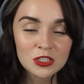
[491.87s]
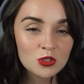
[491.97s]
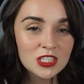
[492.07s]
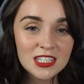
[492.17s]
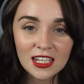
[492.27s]
you
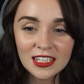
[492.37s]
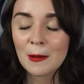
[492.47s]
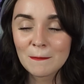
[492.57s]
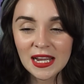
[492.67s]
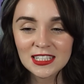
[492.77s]
sell
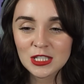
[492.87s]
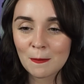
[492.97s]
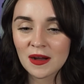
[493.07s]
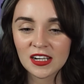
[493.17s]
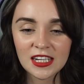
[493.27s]
it, make some
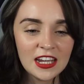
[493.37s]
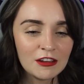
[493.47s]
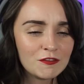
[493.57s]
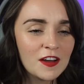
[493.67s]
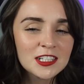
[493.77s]
money,
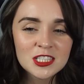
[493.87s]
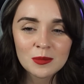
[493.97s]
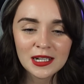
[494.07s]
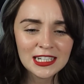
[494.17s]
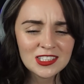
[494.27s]
invest the
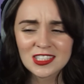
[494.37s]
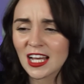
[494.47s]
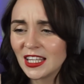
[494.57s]
money, sell